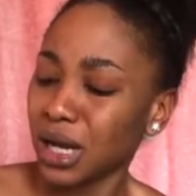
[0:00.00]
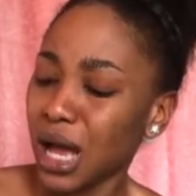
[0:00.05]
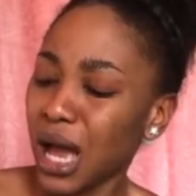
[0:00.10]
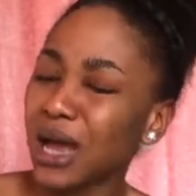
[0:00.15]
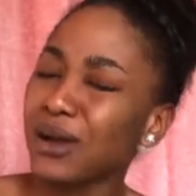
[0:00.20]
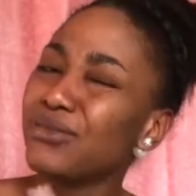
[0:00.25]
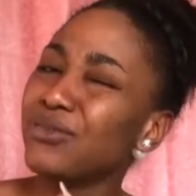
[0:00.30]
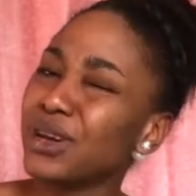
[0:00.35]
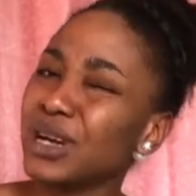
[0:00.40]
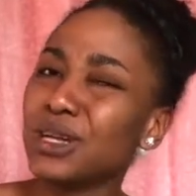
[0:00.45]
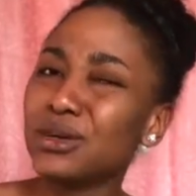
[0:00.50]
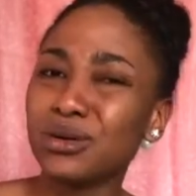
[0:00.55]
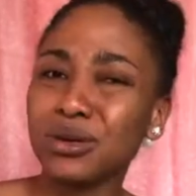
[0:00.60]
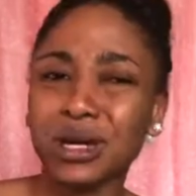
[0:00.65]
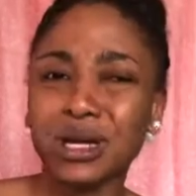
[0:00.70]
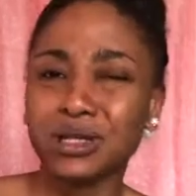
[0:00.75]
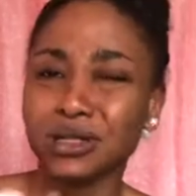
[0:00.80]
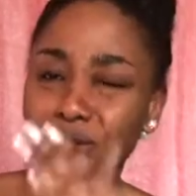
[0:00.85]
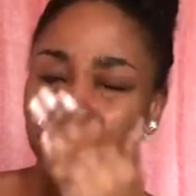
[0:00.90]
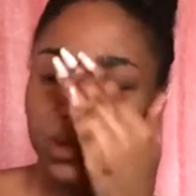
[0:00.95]
I really don't
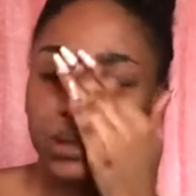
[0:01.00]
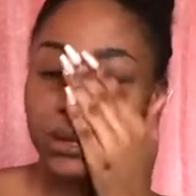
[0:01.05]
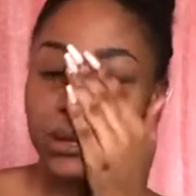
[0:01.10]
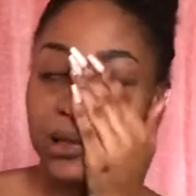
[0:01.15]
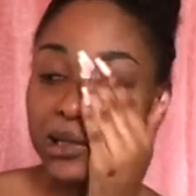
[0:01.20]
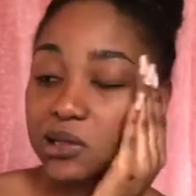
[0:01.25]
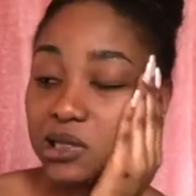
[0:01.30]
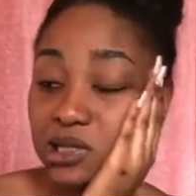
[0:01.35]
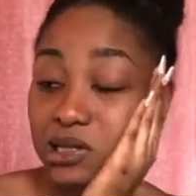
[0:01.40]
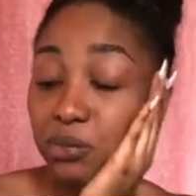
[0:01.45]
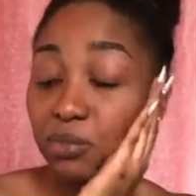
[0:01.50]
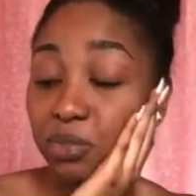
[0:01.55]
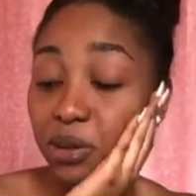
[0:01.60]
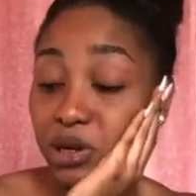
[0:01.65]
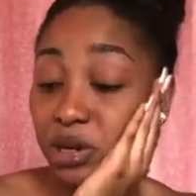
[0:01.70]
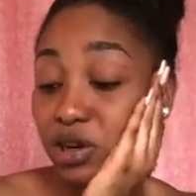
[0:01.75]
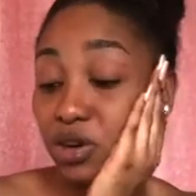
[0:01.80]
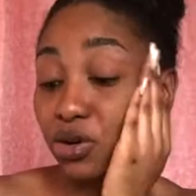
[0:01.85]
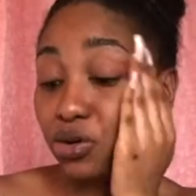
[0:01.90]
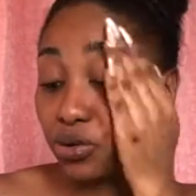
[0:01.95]
like to use it because it's a
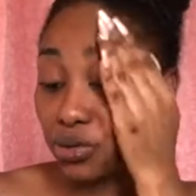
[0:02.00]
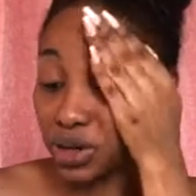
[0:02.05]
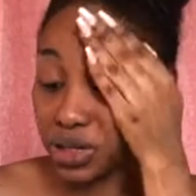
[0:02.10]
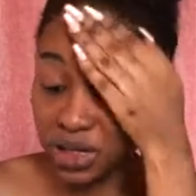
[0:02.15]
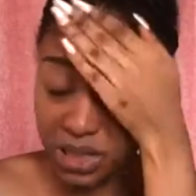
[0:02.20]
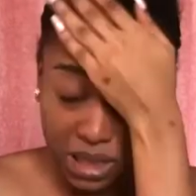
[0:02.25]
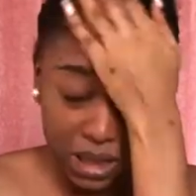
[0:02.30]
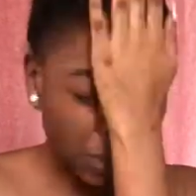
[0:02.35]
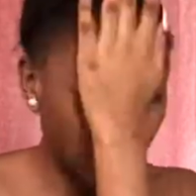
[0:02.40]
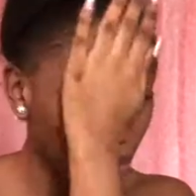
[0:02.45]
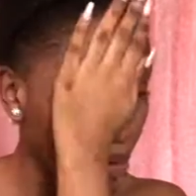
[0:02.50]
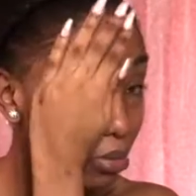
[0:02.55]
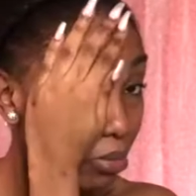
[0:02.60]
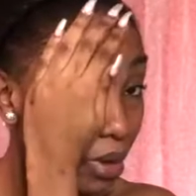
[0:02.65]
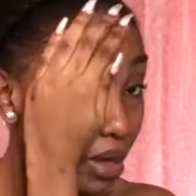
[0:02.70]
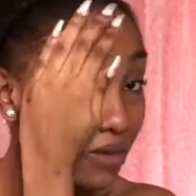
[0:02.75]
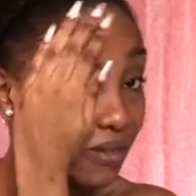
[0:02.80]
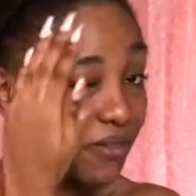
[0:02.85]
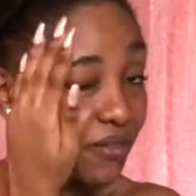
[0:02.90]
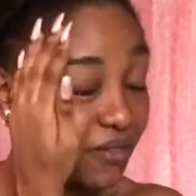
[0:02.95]
bit greasy on
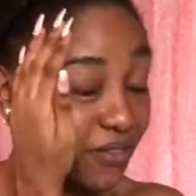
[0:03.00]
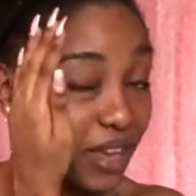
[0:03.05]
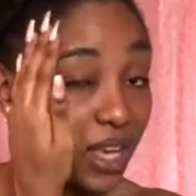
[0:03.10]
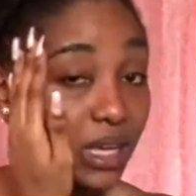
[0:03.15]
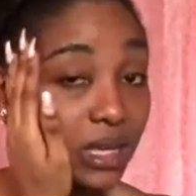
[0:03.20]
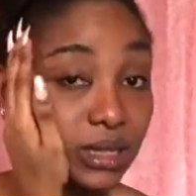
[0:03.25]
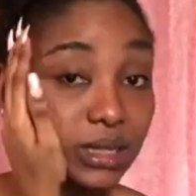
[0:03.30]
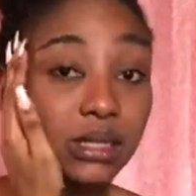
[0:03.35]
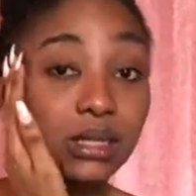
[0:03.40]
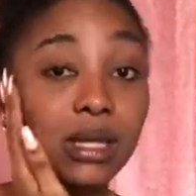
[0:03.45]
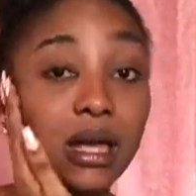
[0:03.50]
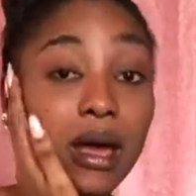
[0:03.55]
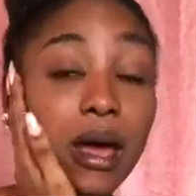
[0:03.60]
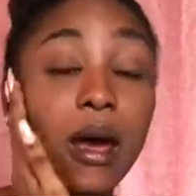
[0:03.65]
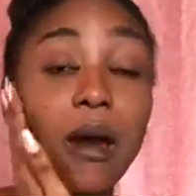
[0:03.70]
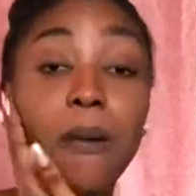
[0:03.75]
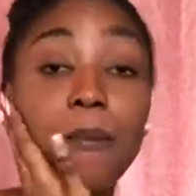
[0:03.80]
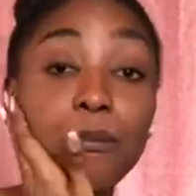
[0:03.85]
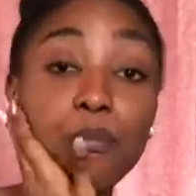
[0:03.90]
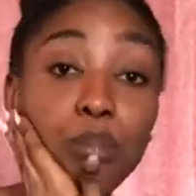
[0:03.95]
my face,
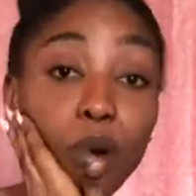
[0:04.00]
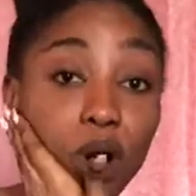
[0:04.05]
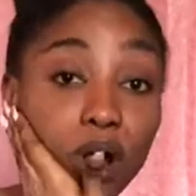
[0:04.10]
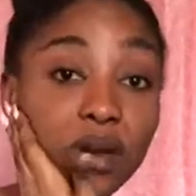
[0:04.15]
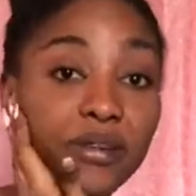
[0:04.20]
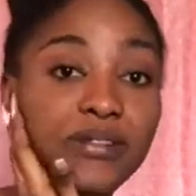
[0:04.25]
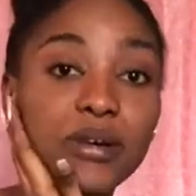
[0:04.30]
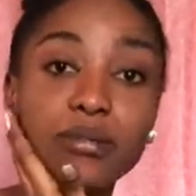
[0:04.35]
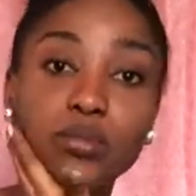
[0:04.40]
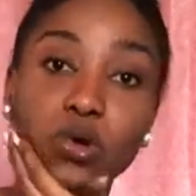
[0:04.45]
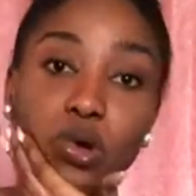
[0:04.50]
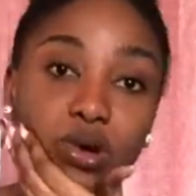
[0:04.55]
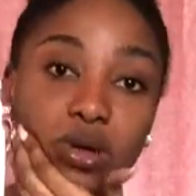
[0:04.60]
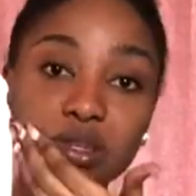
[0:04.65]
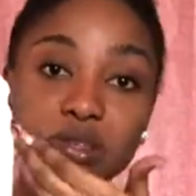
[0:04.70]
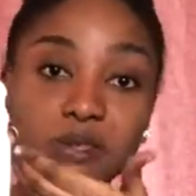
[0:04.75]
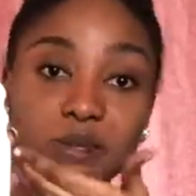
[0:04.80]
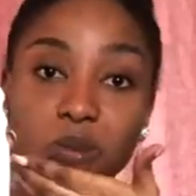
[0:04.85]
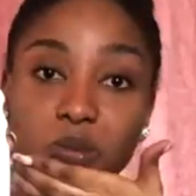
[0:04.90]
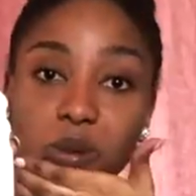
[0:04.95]
but if I'm
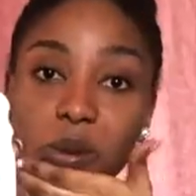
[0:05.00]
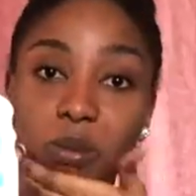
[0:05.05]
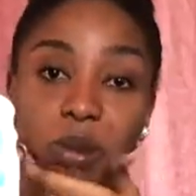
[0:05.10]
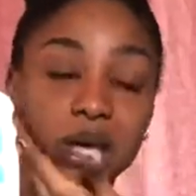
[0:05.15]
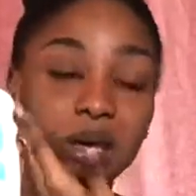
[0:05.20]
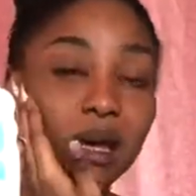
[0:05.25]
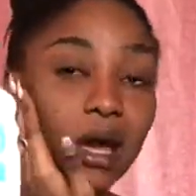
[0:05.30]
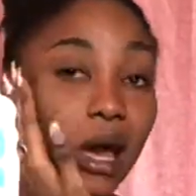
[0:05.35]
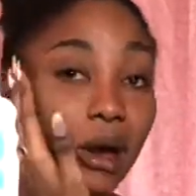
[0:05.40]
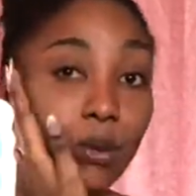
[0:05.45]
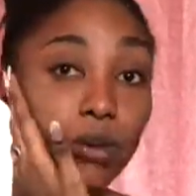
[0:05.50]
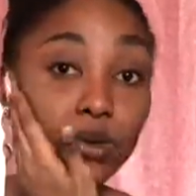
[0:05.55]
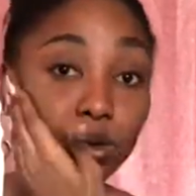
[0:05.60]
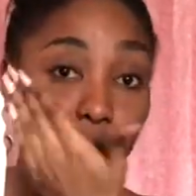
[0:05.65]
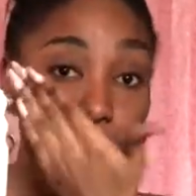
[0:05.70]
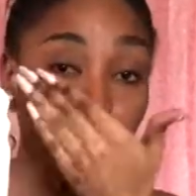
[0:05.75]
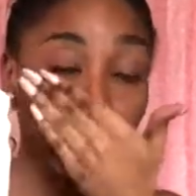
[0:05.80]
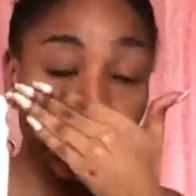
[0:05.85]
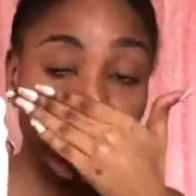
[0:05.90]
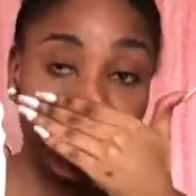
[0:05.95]
going swimming, I will
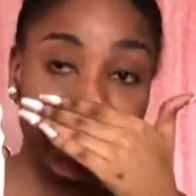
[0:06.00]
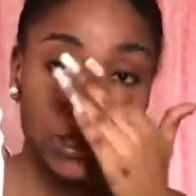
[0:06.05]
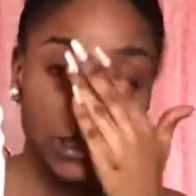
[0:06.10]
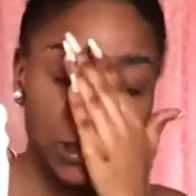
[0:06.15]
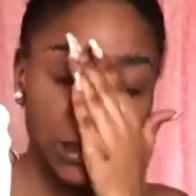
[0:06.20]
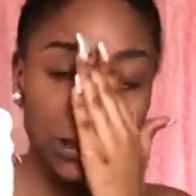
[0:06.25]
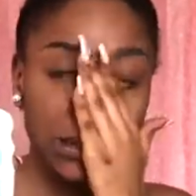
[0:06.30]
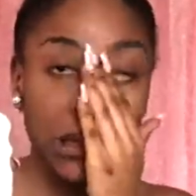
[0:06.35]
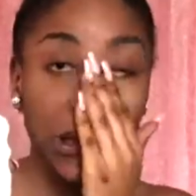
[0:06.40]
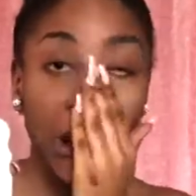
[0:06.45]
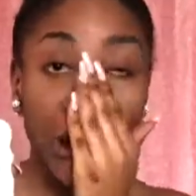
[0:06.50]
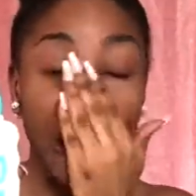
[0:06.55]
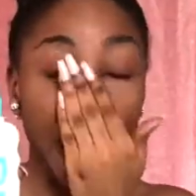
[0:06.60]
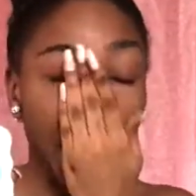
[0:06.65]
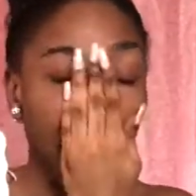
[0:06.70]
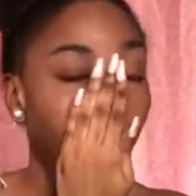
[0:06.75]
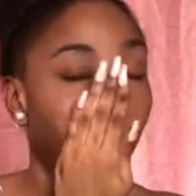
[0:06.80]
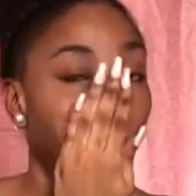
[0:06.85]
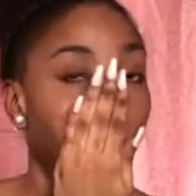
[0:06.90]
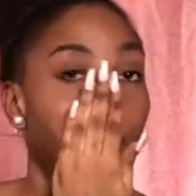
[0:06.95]
use this,
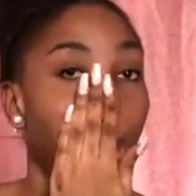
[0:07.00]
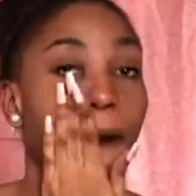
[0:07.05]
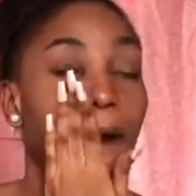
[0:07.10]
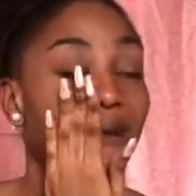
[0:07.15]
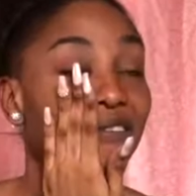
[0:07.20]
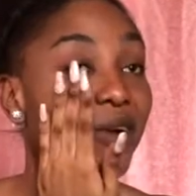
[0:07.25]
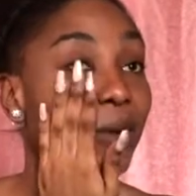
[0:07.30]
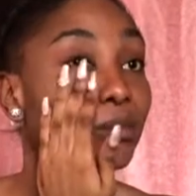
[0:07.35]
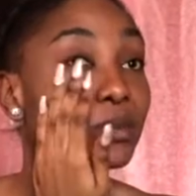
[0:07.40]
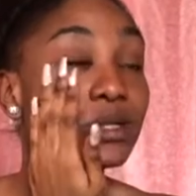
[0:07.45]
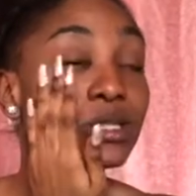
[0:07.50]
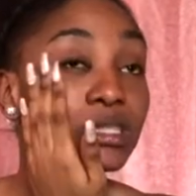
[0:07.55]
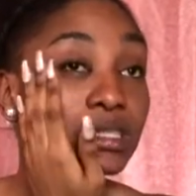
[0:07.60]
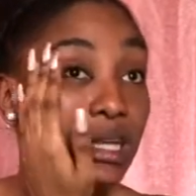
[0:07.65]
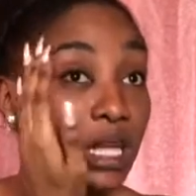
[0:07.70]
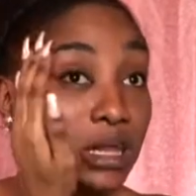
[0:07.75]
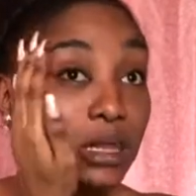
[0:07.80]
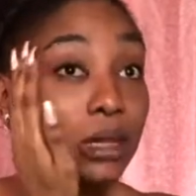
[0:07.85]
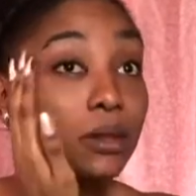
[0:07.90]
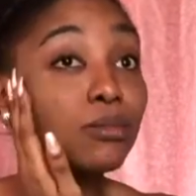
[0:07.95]
or if I'm
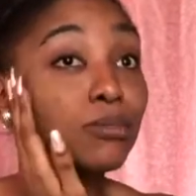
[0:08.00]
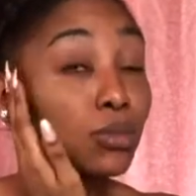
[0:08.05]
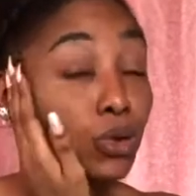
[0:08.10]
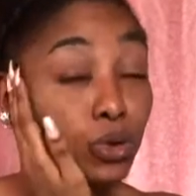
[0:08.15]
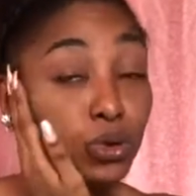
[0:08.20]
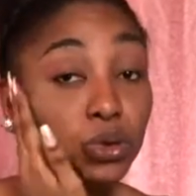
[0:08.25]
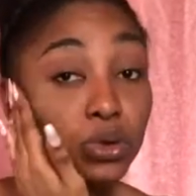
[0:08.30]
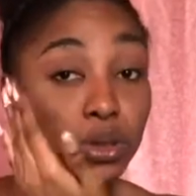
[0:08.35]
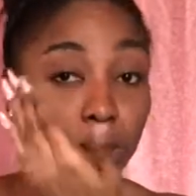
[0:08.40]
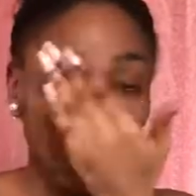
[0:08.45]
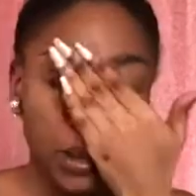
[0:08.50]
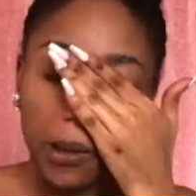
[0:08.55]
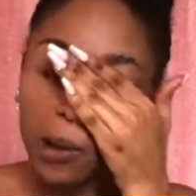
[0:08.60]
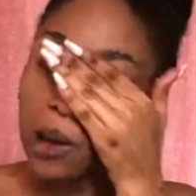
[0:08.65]
just in the mood,